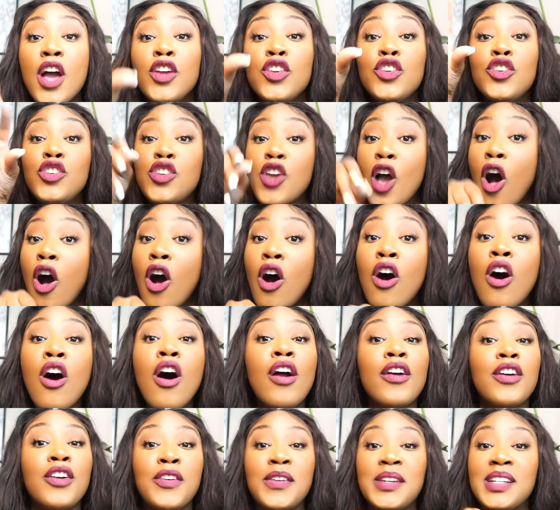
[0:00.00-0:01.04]
y'all
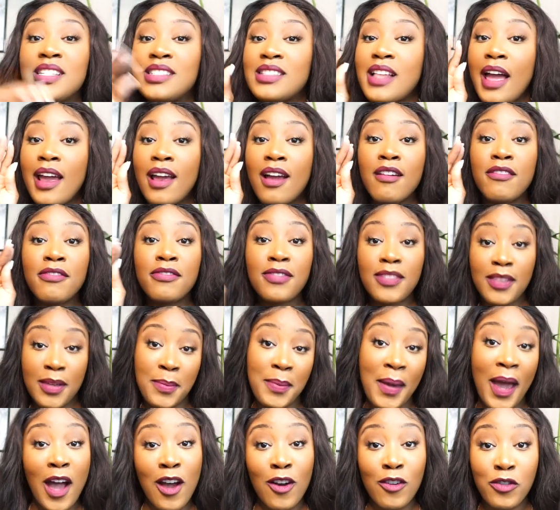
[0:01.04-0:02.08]
are going to like
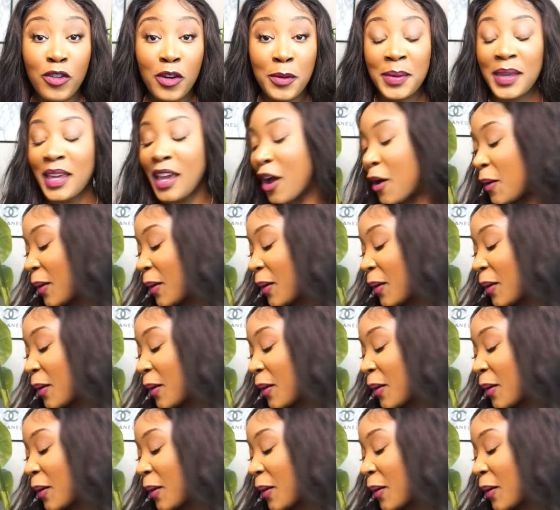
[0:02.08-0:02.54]
flip out for me.